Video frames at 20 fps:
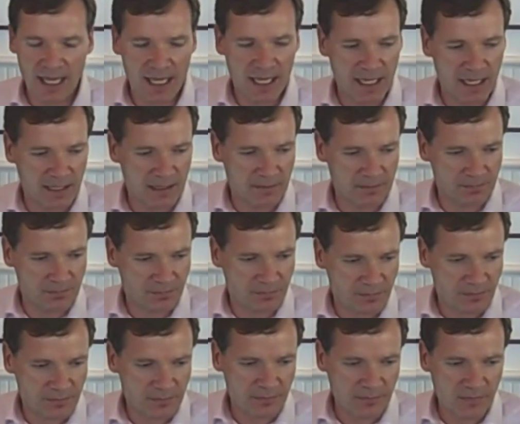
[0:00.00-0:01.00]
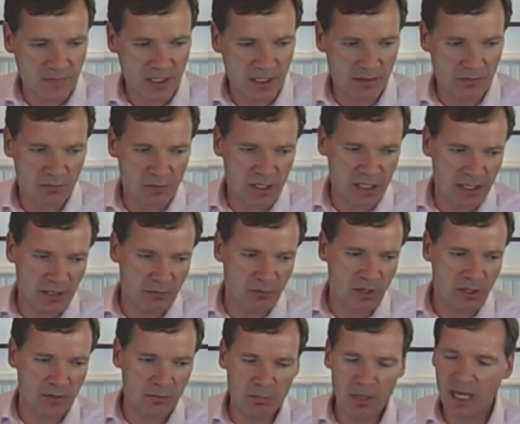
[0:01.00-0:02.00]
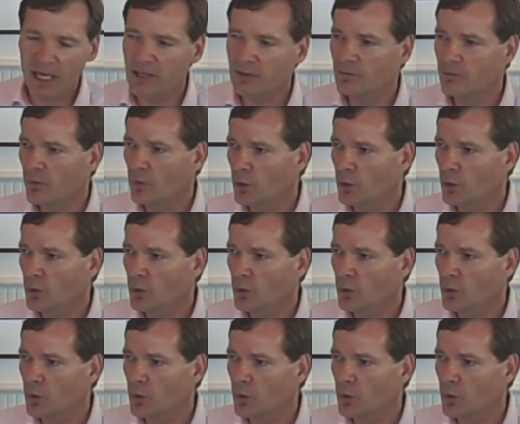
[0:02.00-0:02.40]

And we went back and